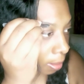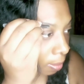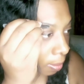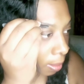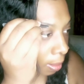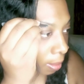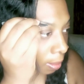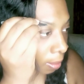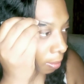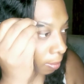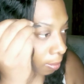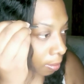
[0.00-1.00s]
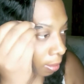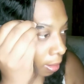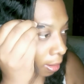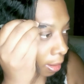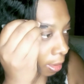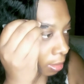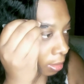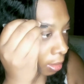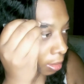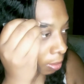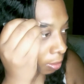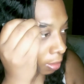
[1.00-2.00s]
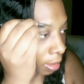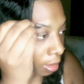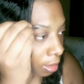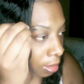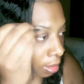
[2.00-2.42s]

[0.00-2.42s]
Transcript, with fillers: in here and actually tweeze